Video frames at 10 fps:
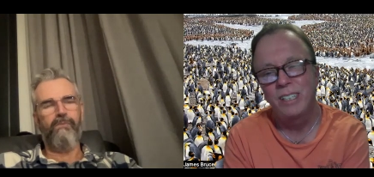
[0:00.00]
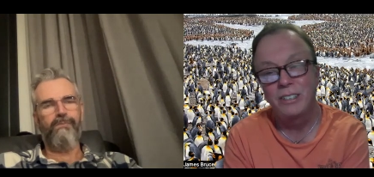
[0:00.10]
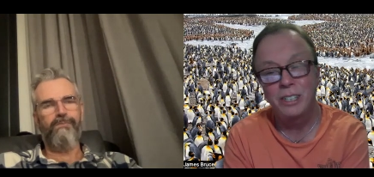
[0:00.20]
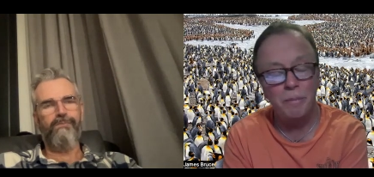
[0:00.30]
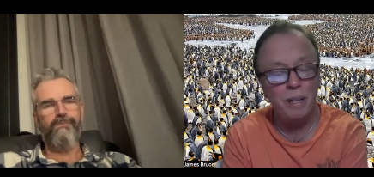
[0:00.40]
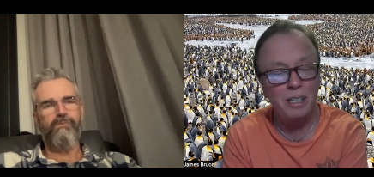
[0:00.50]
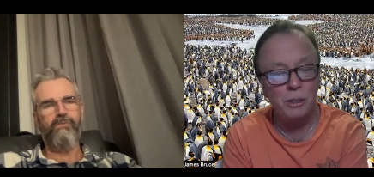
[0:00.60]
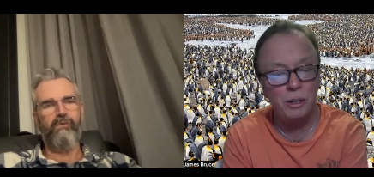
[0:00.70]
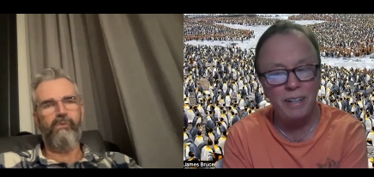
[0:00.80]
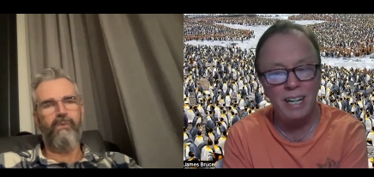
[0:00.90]
Speaker 1: that's a good bit
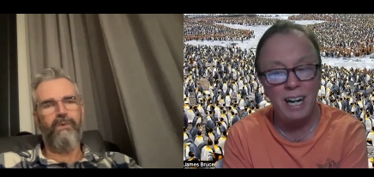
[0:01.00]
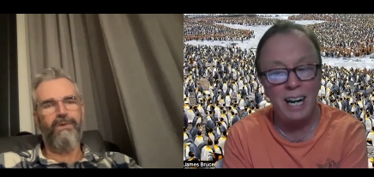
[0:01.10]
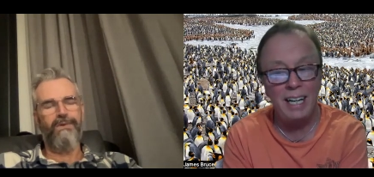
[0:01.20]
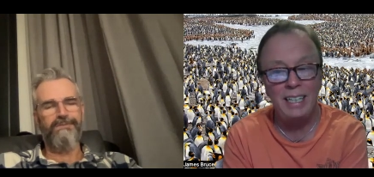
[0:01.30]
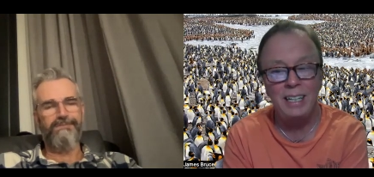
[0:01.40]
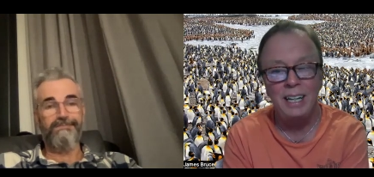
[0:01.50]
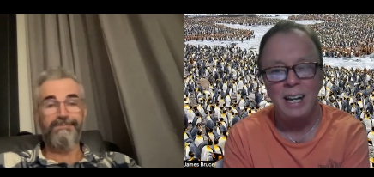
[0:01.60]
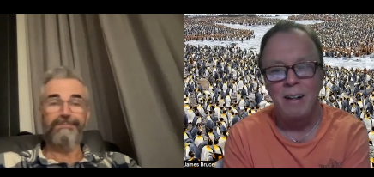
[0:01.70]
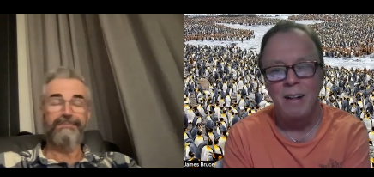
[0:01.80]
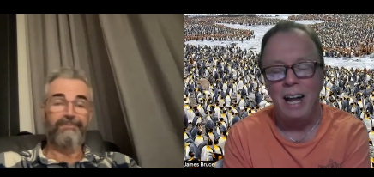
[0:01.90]
of trivia. I
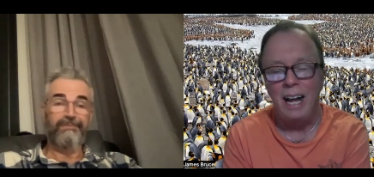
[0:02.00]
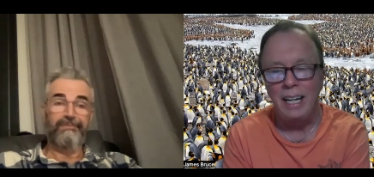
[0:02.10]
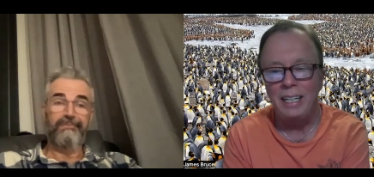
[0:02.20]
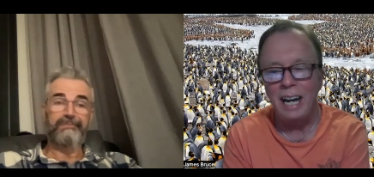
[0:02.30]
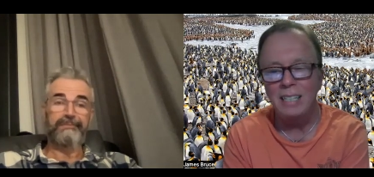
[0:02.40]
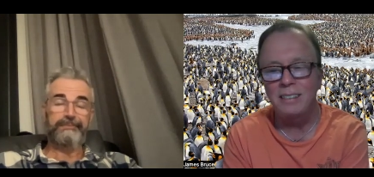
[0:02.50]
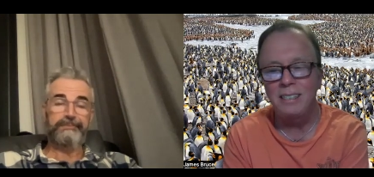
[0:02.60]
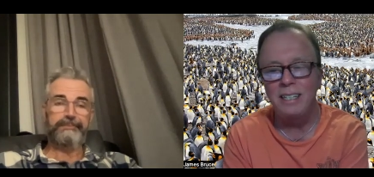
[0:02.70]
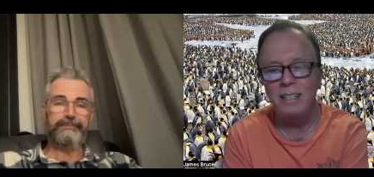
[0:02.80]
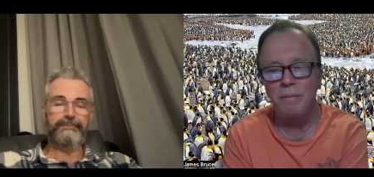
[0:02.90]
I guessed
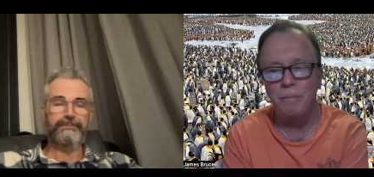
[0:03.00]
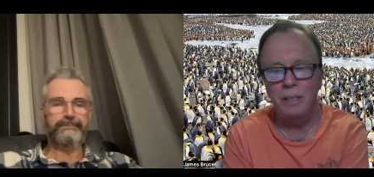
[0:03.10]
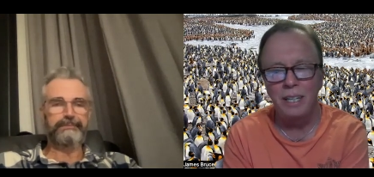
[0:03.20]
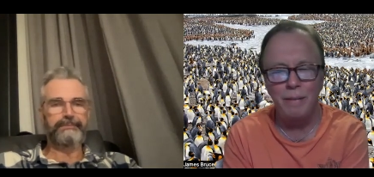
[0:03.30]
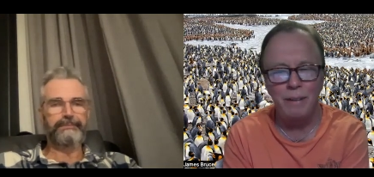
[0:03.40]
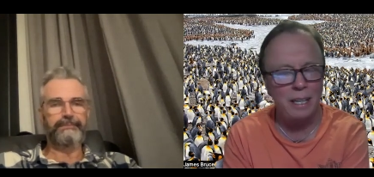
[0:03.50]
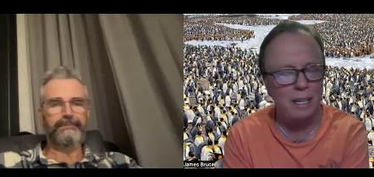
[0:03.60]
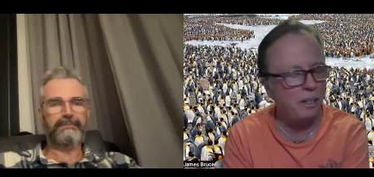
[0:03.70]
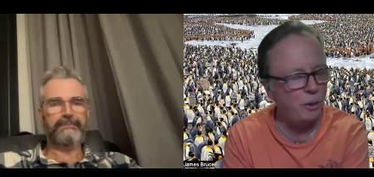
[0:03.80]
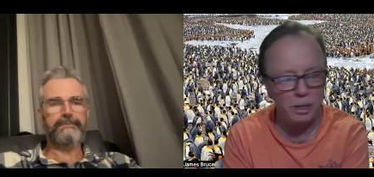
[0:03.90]
it in believing that
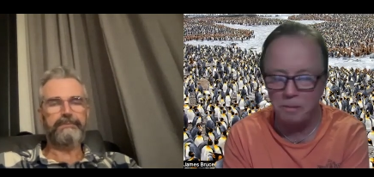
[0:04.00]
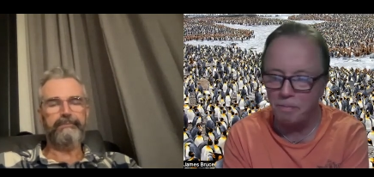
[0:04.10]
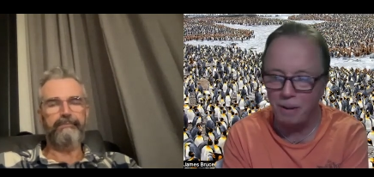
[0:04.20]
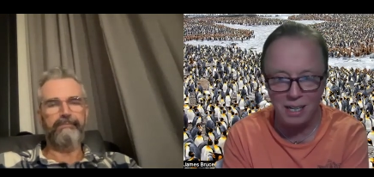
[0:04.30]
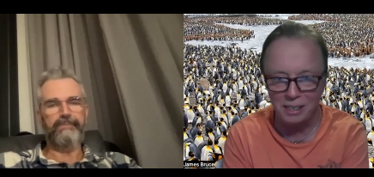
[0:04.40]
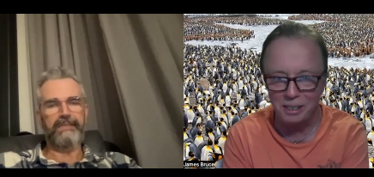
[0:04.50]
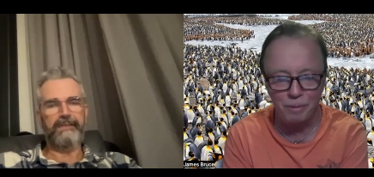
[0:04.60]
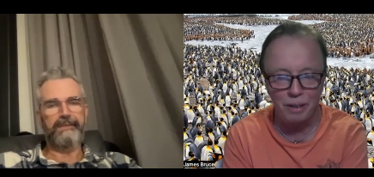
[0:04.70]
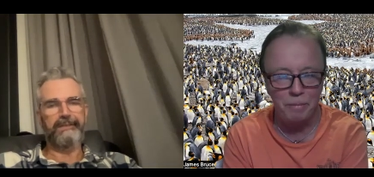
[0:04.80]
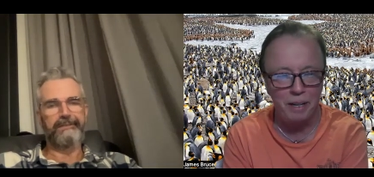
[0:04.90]
it couldn't
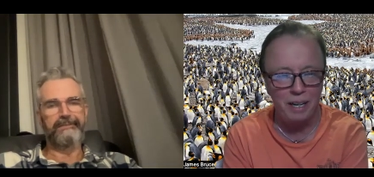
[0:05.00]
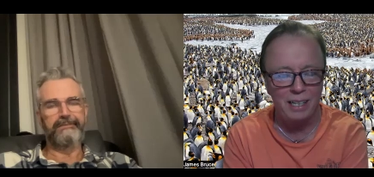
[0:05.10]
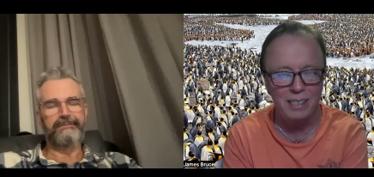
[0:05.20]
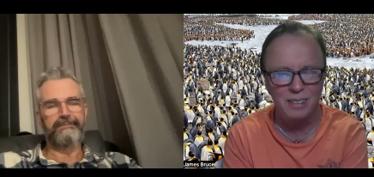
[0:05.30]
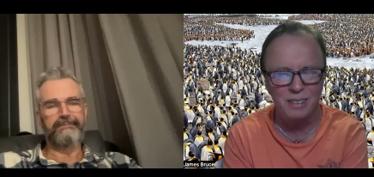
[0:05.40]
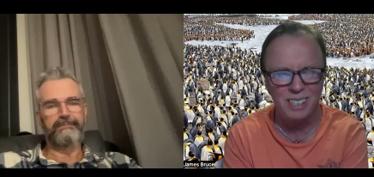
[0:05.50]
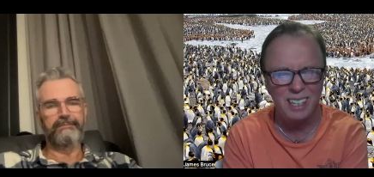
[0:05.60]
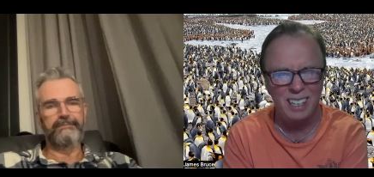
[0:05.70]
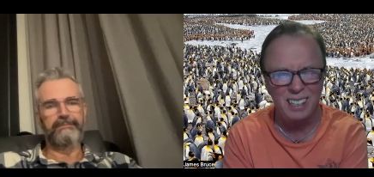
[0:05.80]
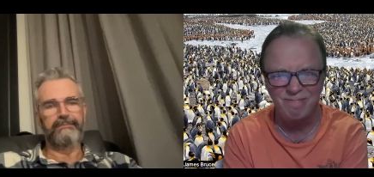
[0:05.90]
possibly be because I was
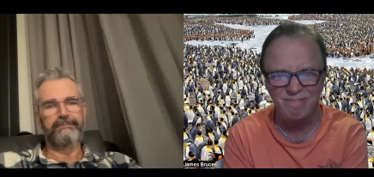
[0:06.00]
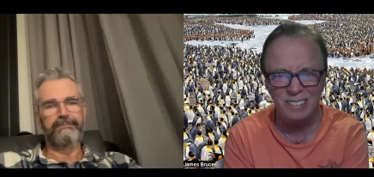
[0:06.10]
like,